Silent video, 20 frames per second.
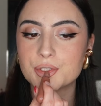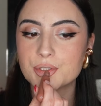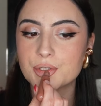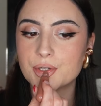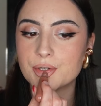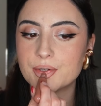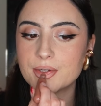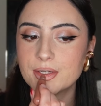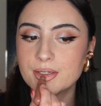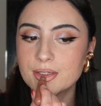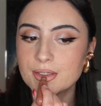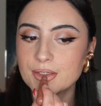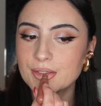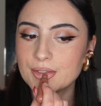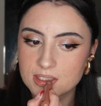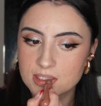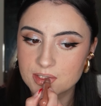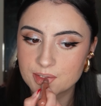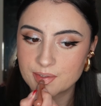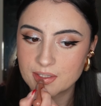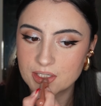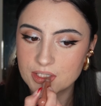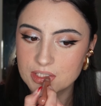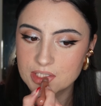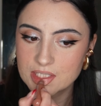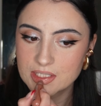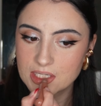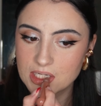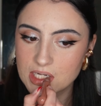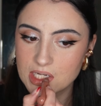just go in. It
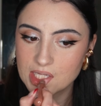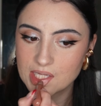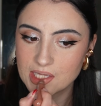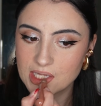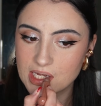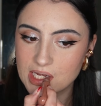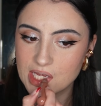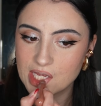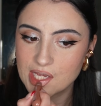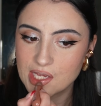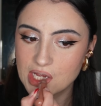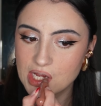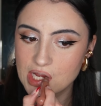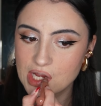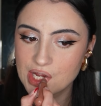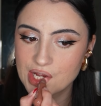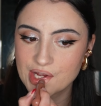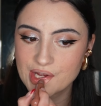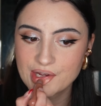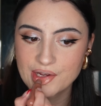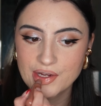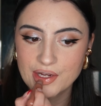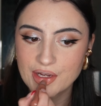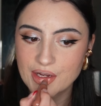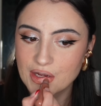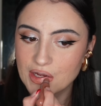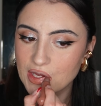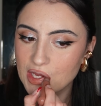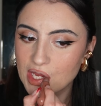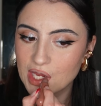smells like
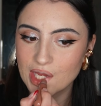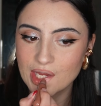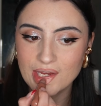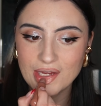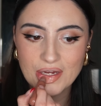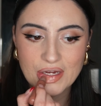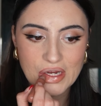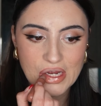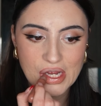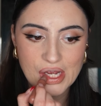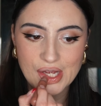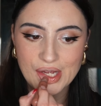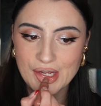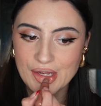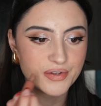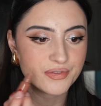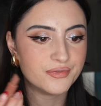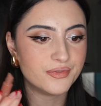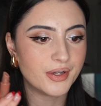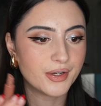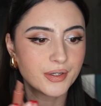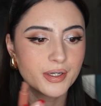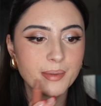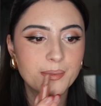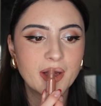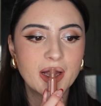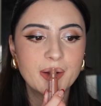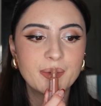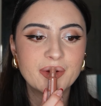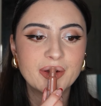cake very
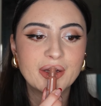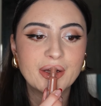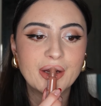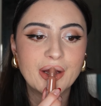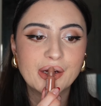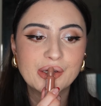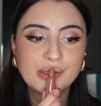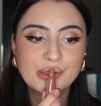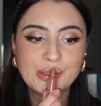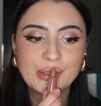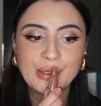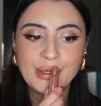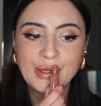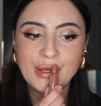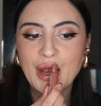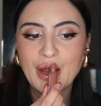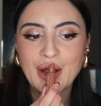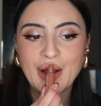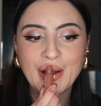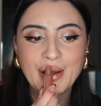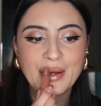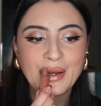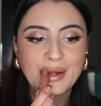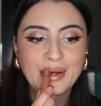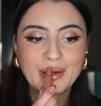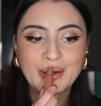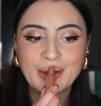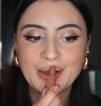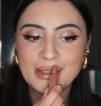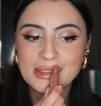pigmented actually and
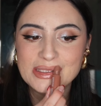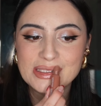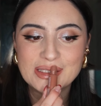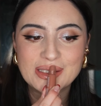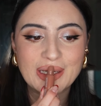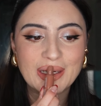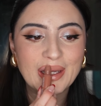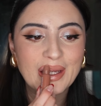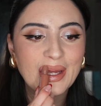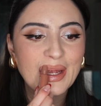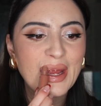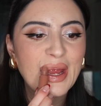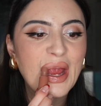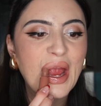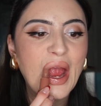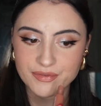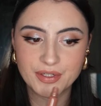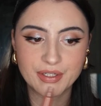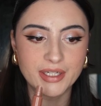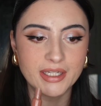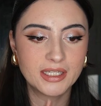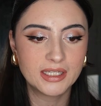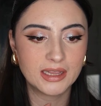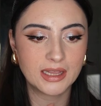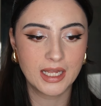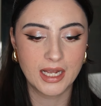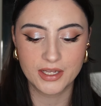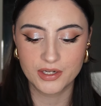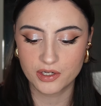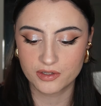not sticky. Very
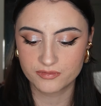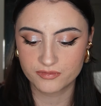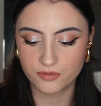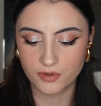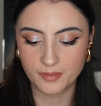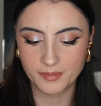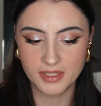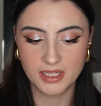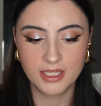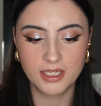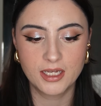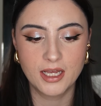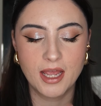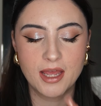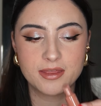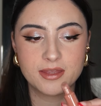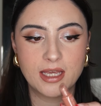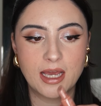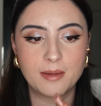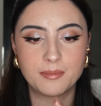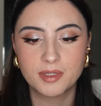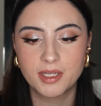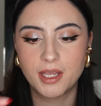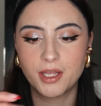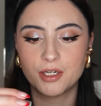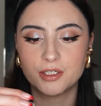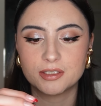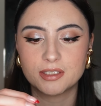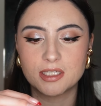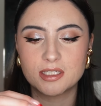glide on formula and the
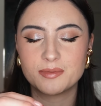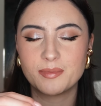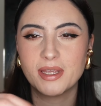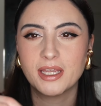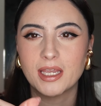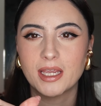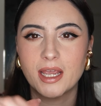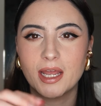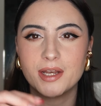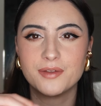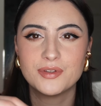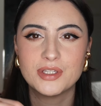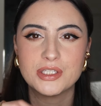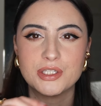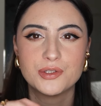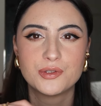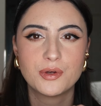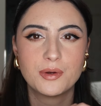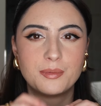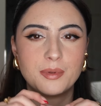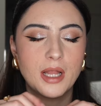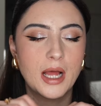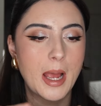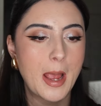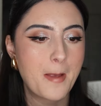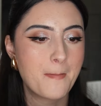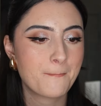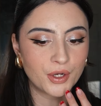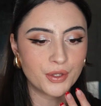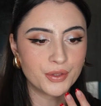applicator does make it kind of easy to
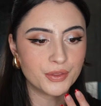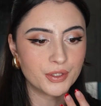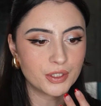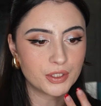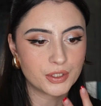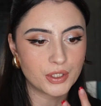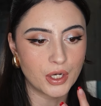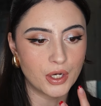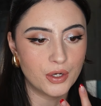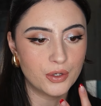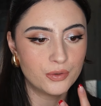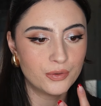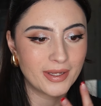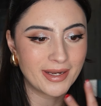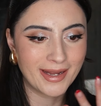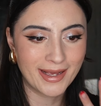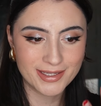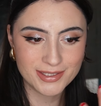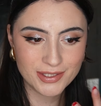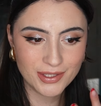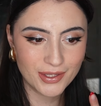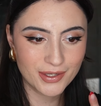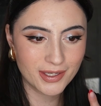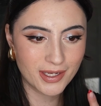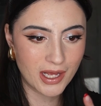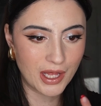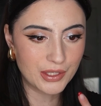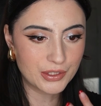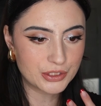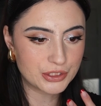apply on the go and it has a lot of
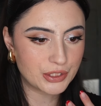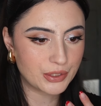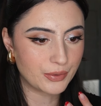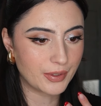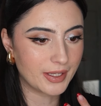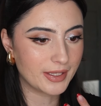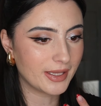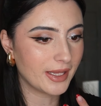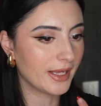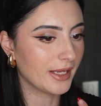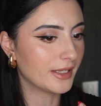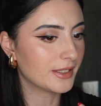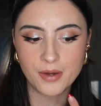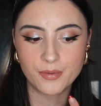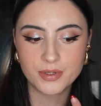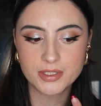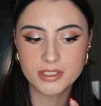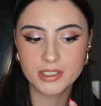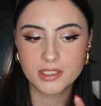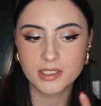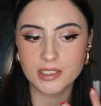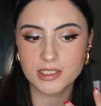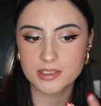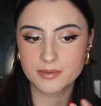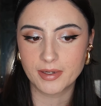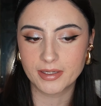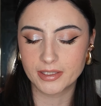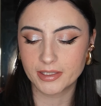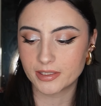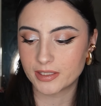color to it. Like I wasn't
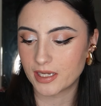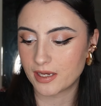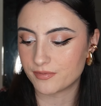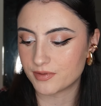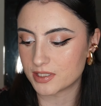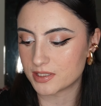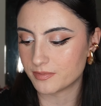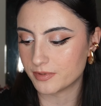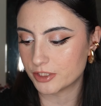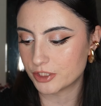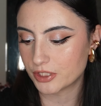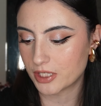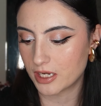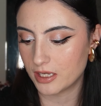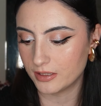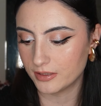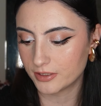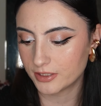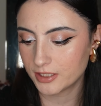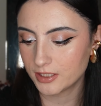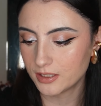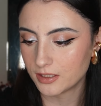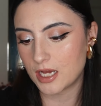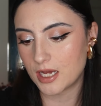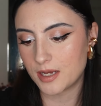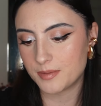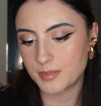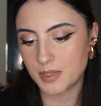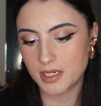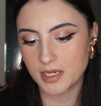expecting to have this much color.
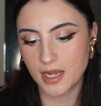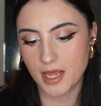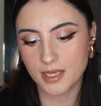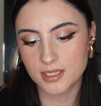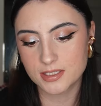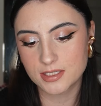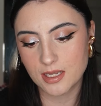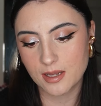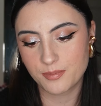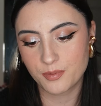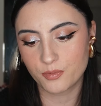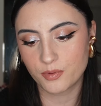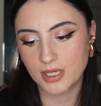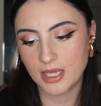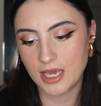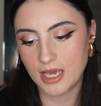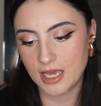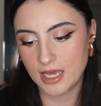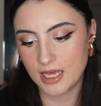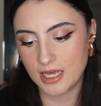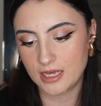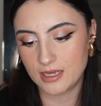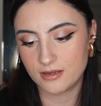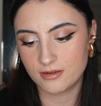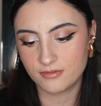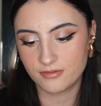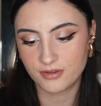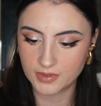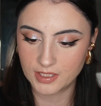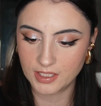Um, next up we
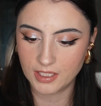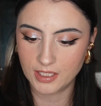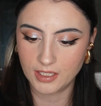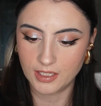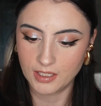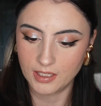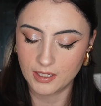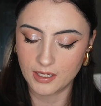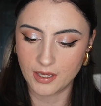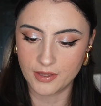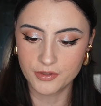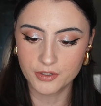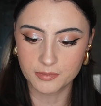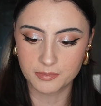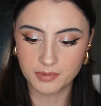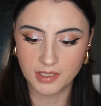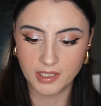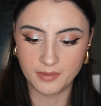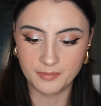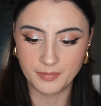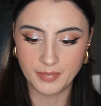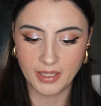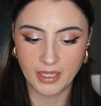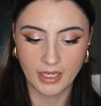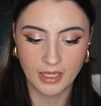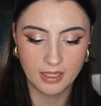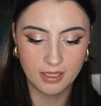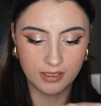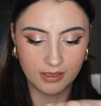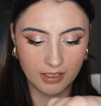have the other
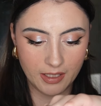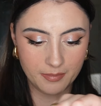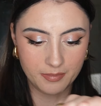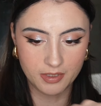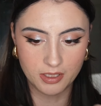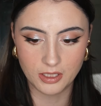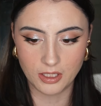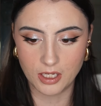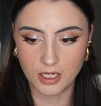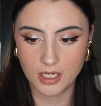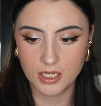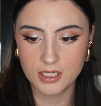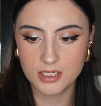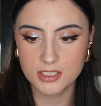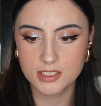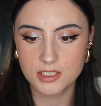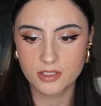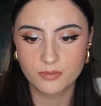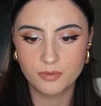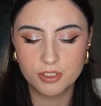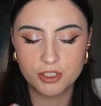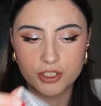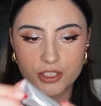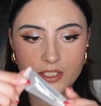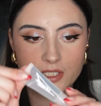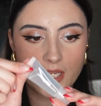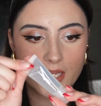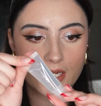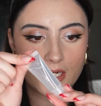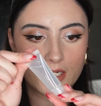plumping lip gloss which
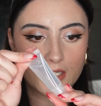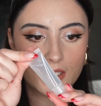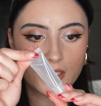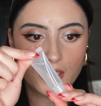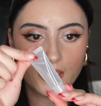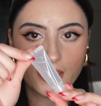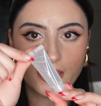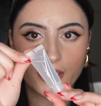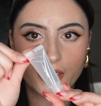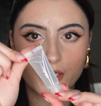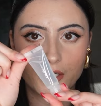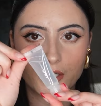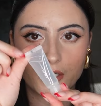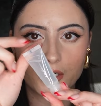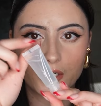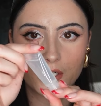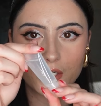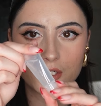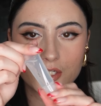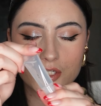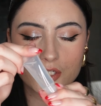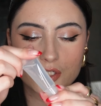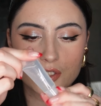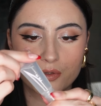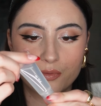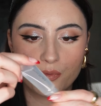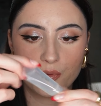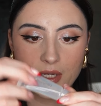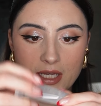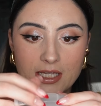is a clear
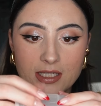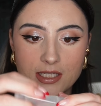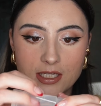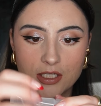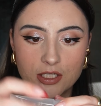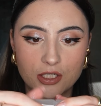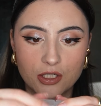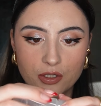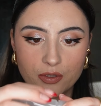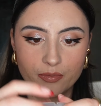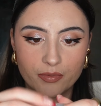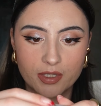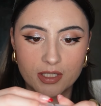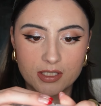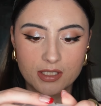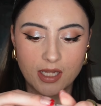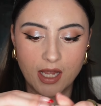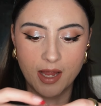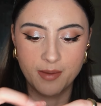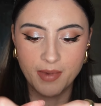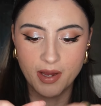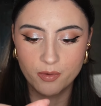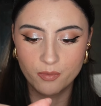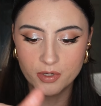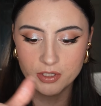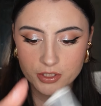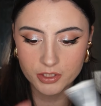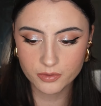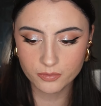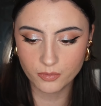squeezy tube this time. I
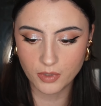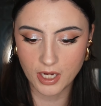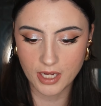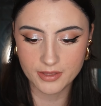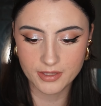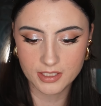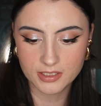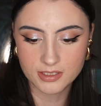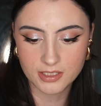wonder why they